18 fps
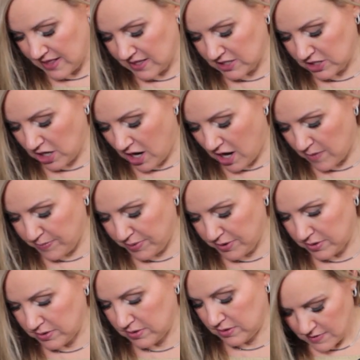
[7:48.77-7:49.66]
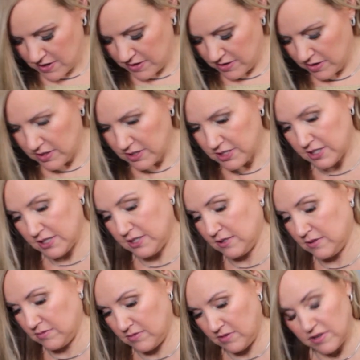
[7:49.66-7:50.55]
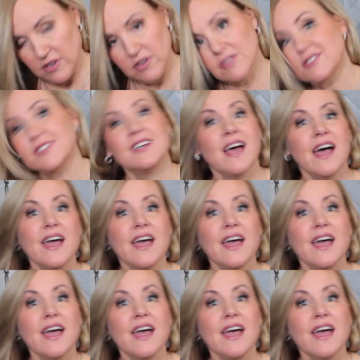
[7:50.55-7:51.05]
at the top. Now you can just use a